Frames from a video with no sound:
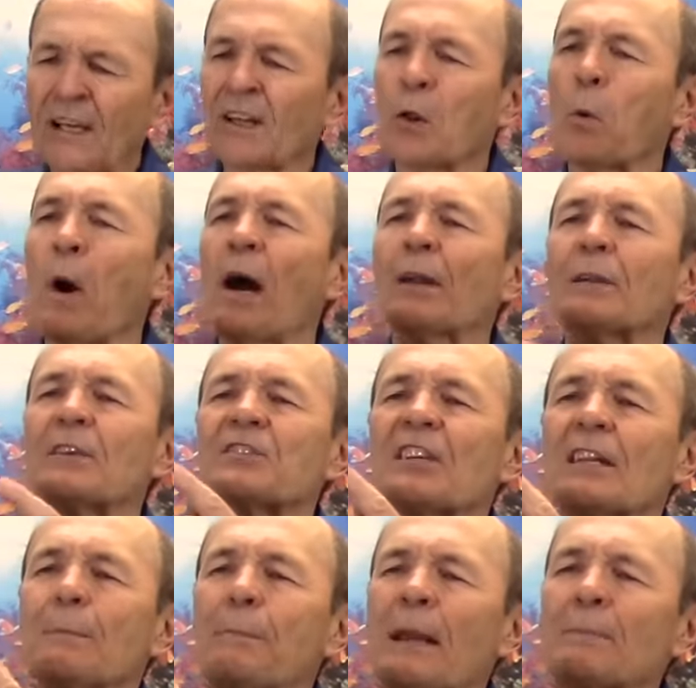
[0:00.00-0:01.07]
the water, you
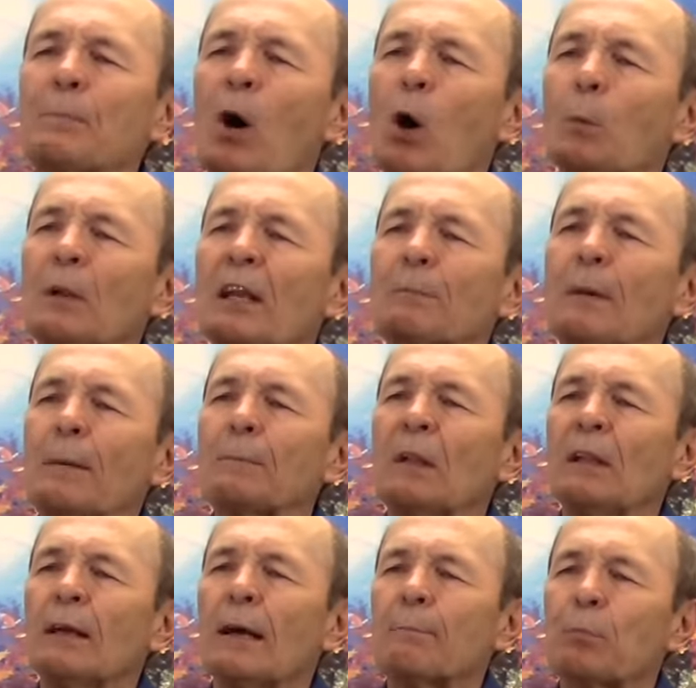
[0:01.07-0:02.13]
see the ping ball would come up
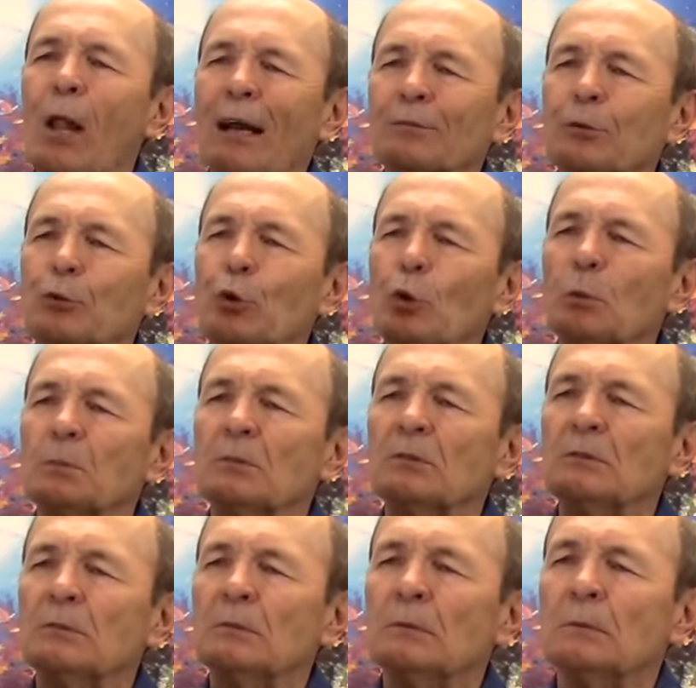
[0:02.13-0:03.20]
and block the tube.
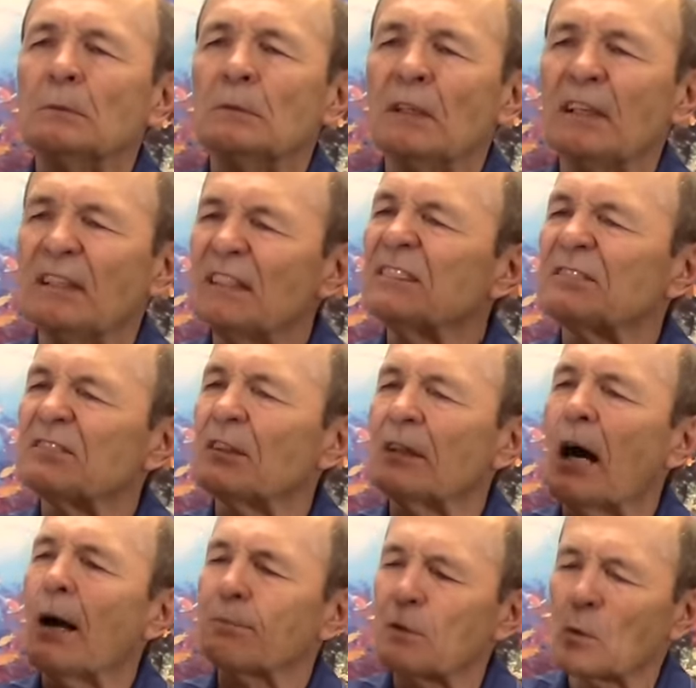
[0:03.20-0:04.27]
It
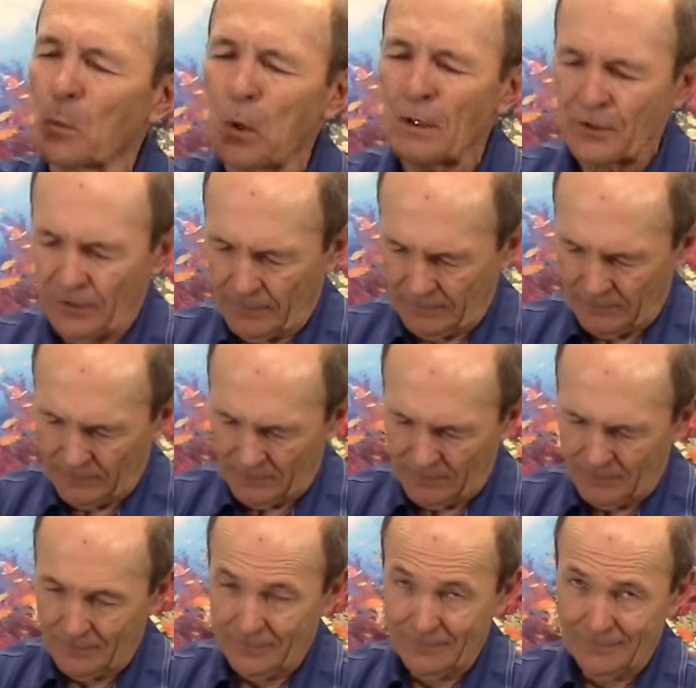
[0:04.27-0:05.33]
often worked.
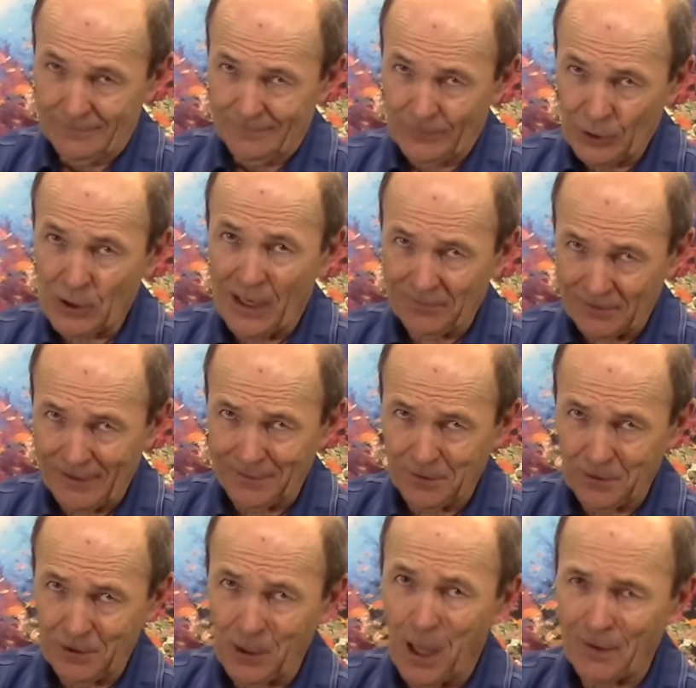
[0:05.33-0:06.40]
You caught that,
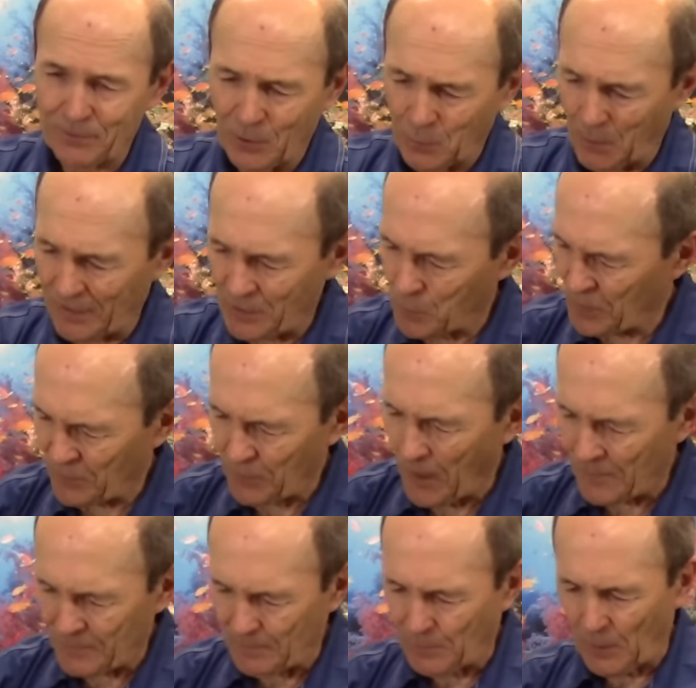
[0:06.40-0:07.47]
did you? It often worked. It was
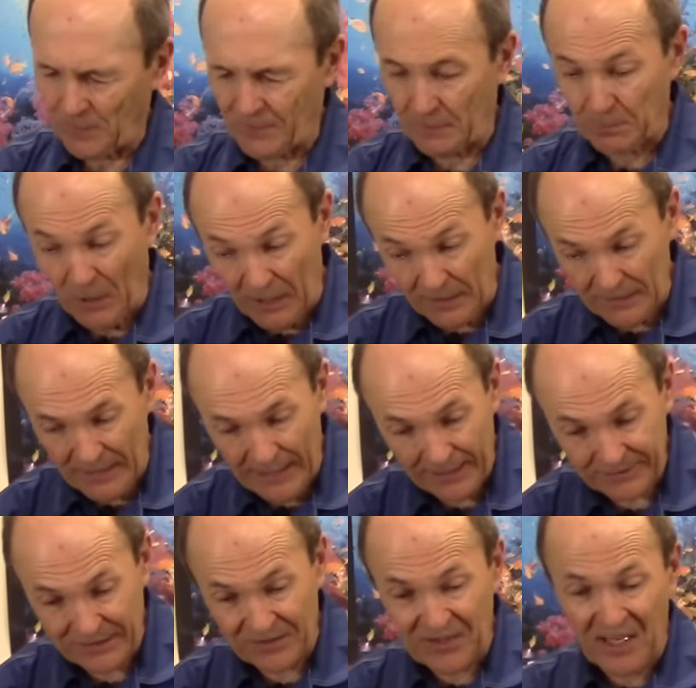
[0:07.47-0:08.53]
far from perfect, but
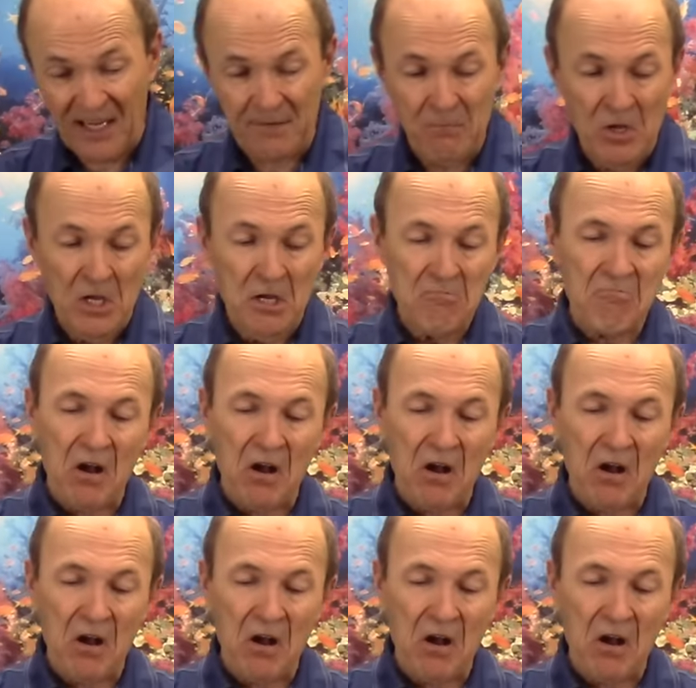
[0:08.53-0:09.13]
at the time,